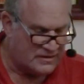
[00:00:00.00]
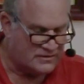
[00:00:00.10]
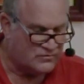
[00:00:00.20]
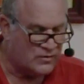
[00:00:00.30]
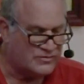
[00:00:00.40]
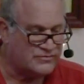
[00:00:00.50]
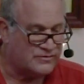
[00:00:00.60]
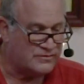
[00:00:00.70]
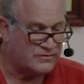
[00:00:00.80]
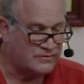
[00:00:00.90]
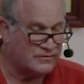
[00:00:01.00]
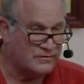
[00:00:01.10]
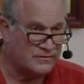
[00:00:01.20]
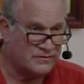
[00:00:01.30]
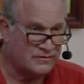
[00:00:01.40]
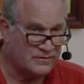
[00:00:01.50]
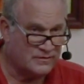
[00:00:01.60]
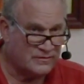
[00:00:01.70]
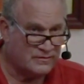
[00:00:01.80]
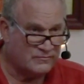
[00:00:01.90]
Any questions?
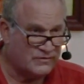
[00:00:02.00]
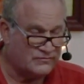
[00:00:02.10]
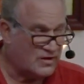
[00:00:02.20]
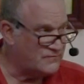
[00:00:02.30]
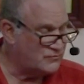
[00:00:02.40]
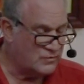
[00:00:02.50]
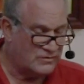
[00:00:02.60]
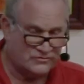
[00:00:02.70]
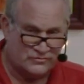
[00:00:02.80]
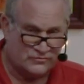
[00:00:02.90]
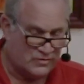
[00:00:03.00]
We have time for one or two